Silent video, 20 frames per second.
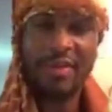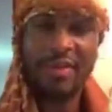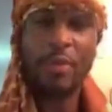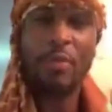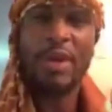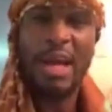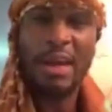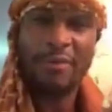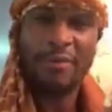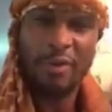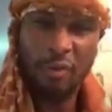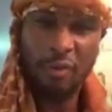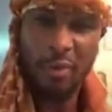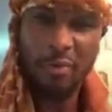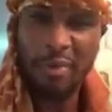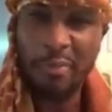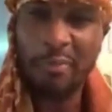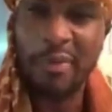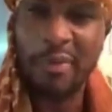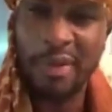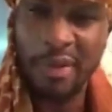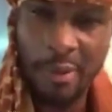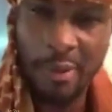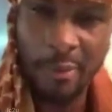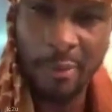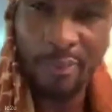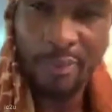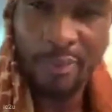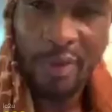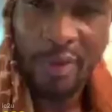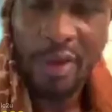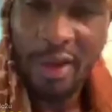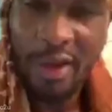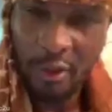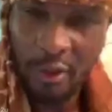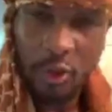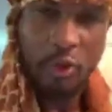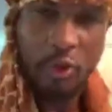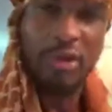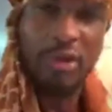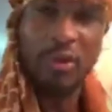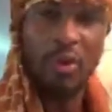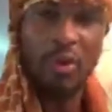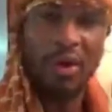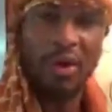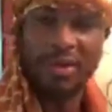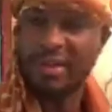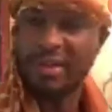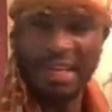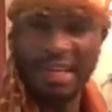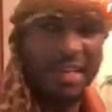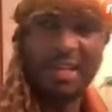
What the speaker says: and they would have to remember him and who he was.